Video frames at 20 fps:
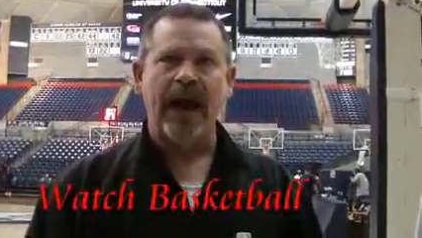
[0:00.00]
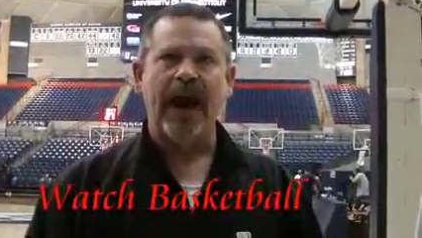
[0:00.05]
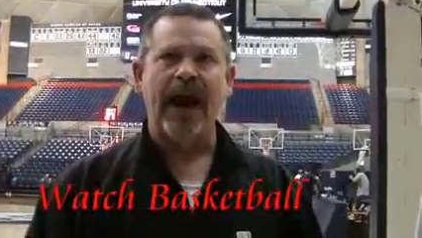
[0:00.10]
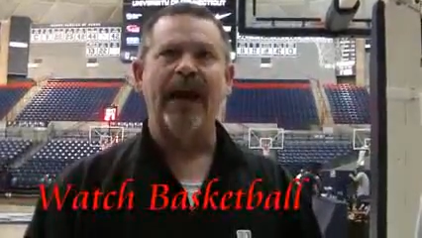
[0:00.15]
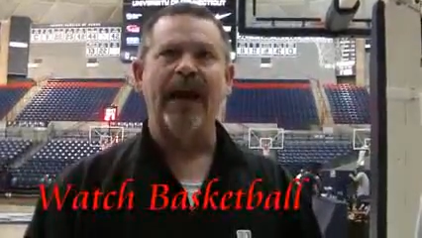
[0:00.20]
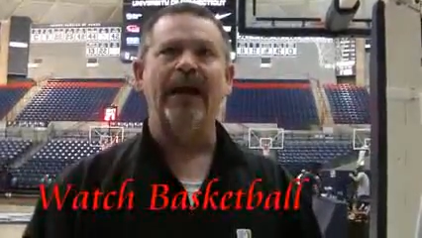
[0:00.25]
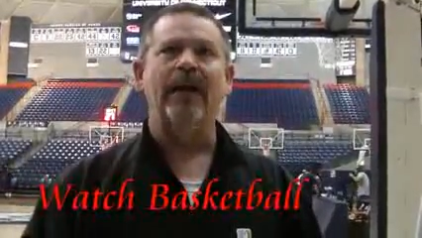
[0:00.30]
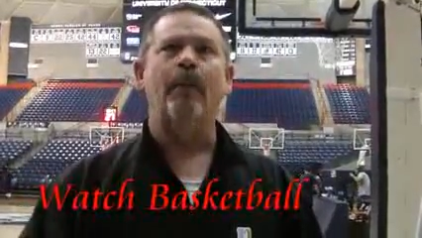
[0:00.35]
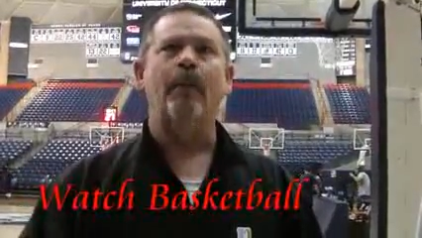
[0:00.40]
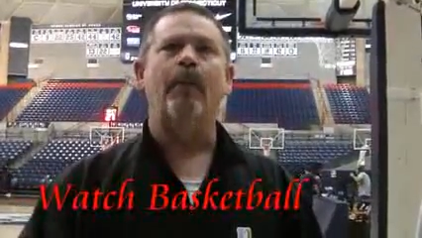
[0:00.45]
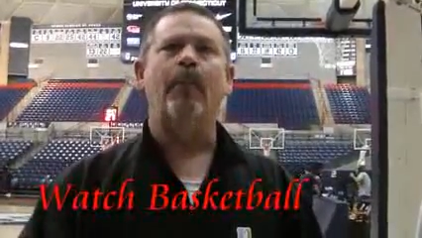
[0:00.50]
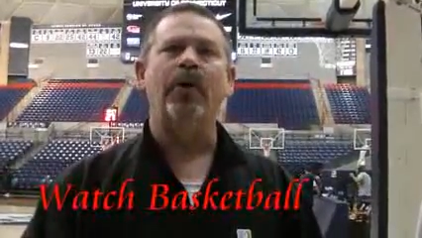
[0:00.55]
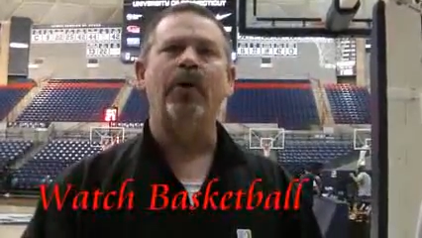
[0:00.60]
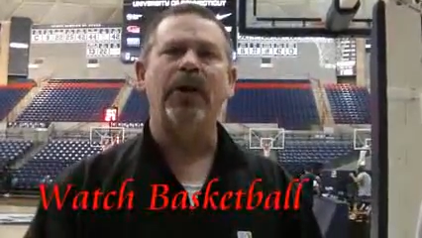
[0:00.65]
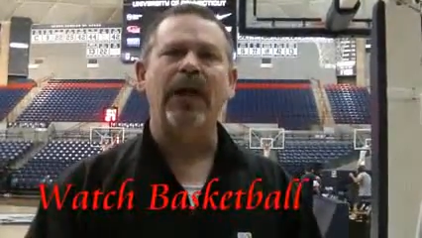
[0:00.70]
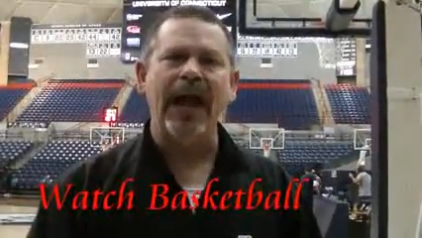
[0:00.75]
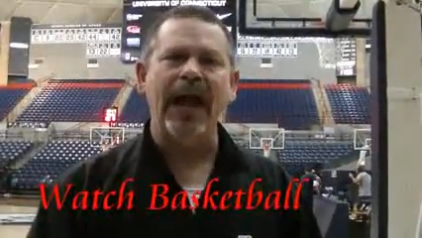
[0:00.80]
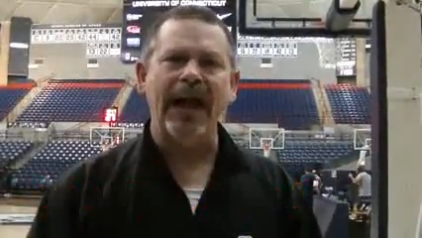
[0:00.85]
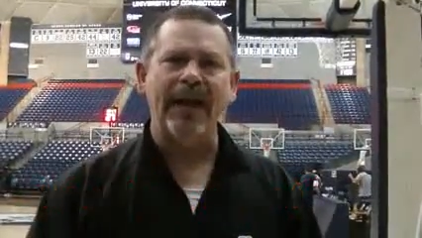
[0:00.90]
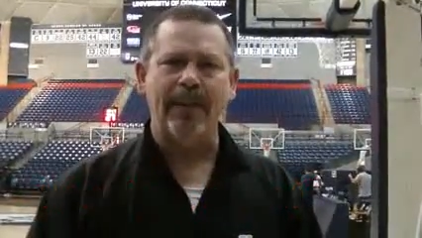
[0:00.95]
and
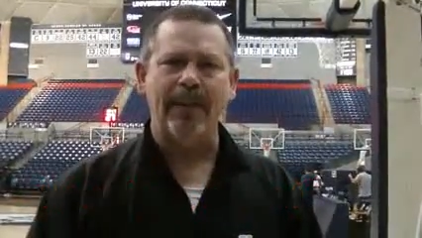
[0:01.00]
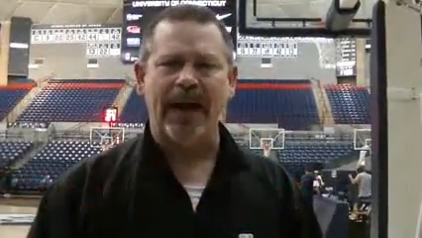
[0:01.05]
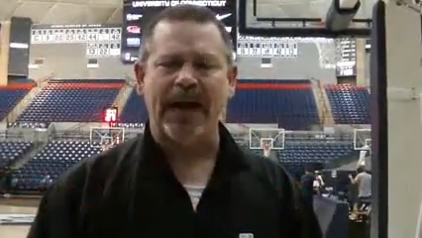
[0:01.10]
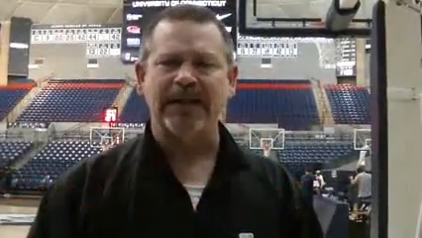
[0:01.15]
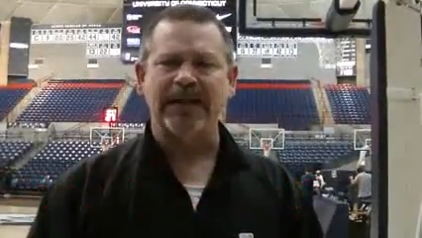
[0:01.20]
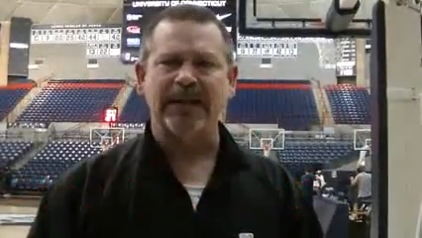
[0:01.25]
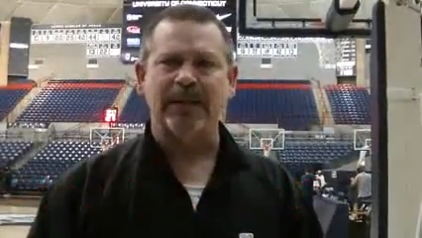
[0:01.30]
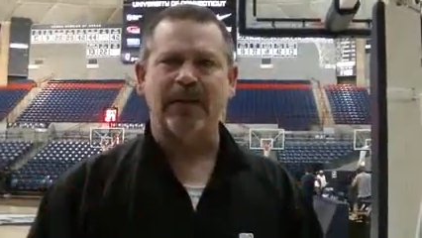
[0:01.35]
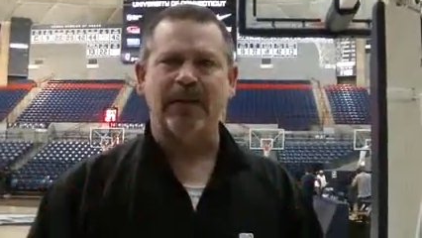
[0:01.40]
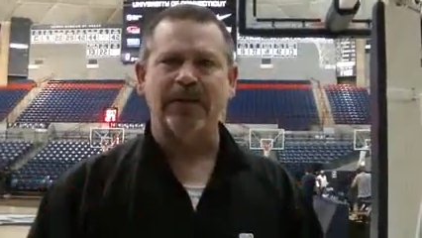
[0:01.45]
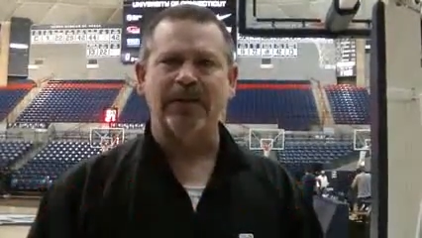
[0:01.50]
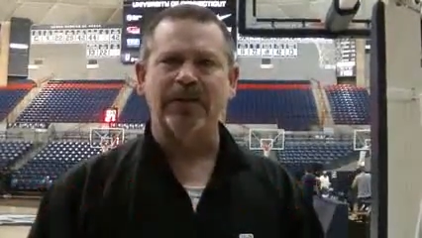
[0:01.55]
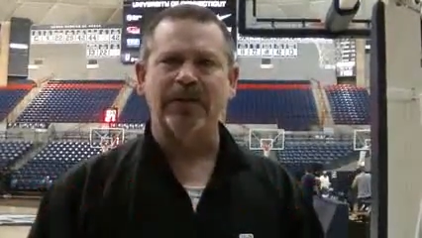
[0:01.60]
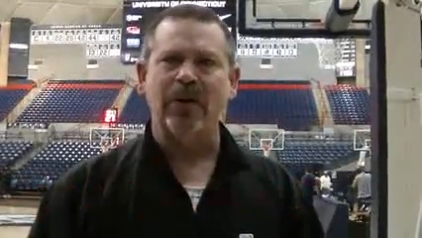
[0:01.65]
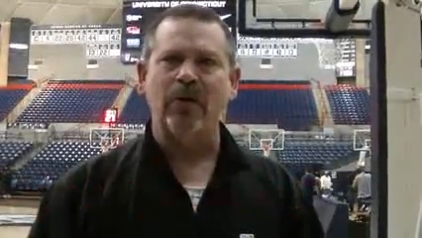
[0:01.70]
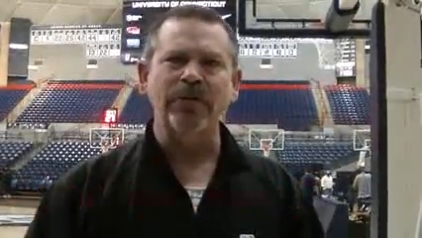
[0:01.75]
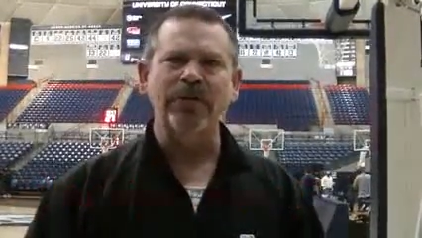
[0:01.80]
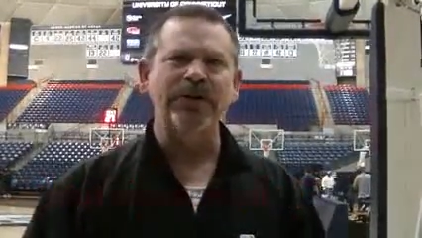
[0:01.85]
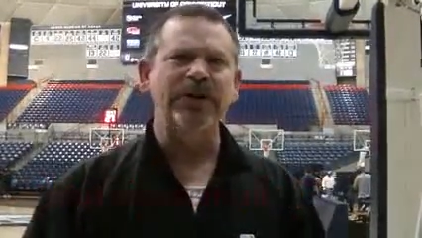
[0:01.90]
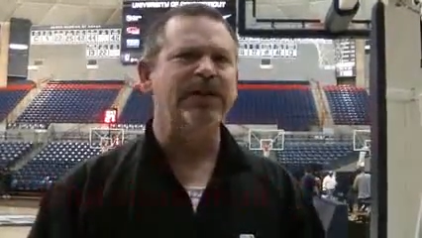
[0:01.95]
play basketball.
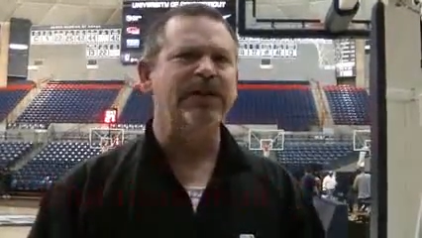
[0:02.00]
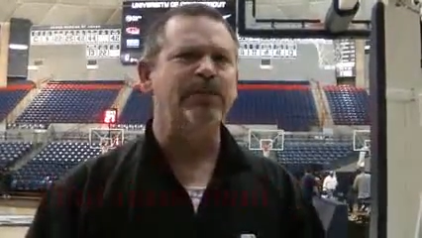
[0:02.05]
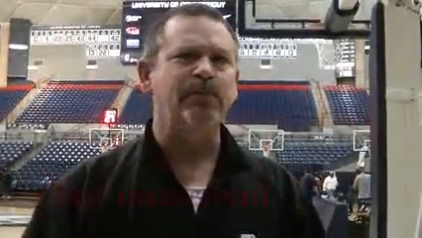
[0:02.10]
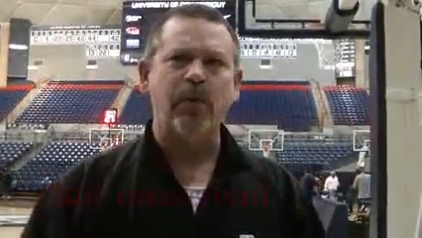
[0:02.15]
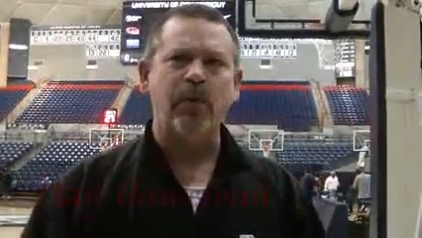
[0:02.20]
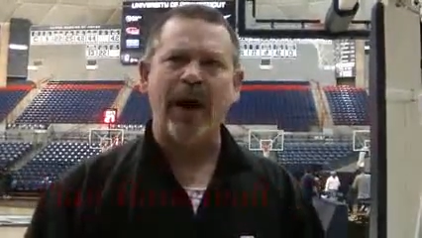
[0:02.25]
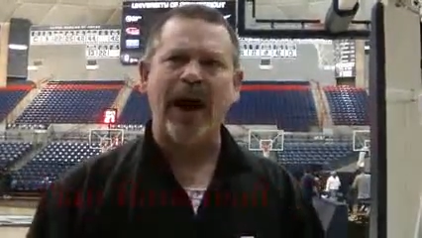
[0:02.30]
Don't just